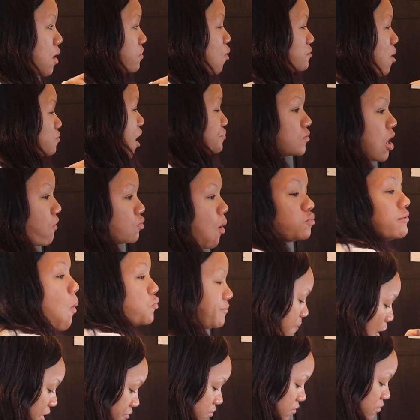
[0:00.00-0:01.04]
explain
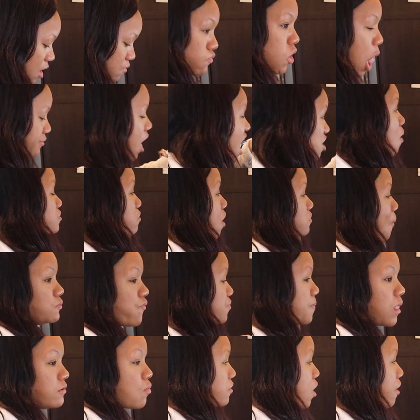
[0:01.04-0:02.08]
you, but
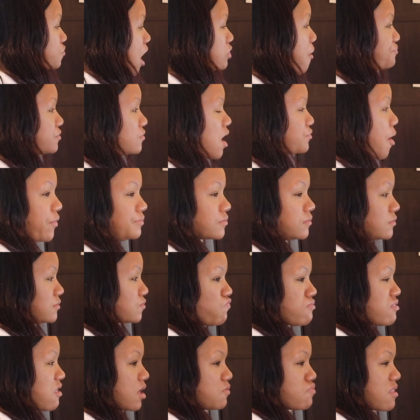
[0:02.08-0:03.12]
boy,
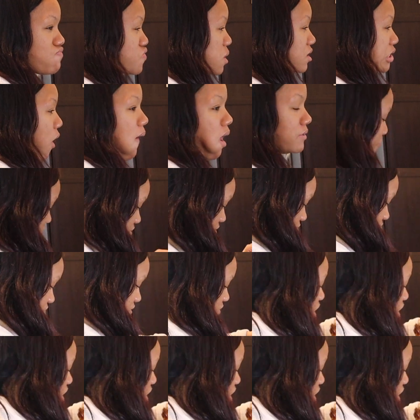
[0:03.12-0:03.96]
I'll try.